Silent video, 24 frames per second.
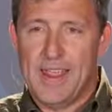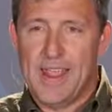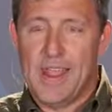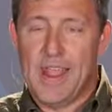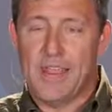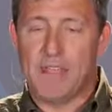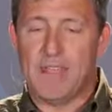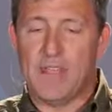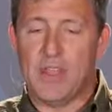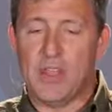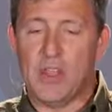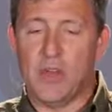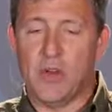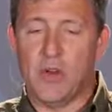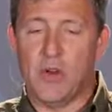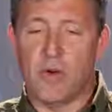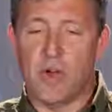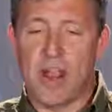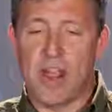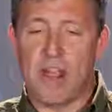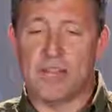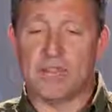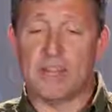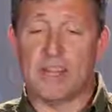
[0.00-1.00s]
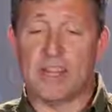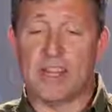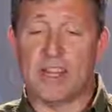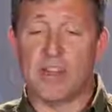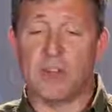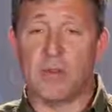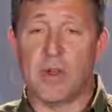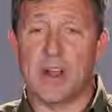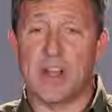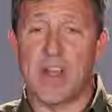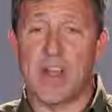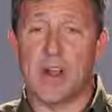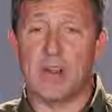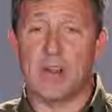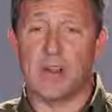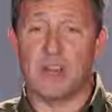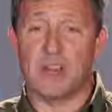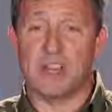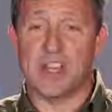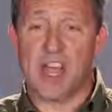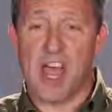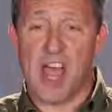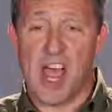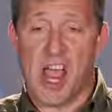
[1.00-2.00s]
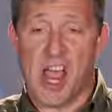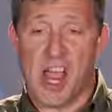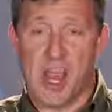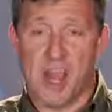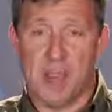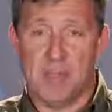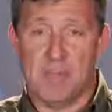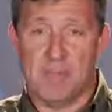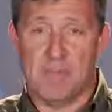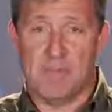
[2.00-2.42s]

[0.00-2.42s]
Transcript: If you don't have sex right now, you'll die.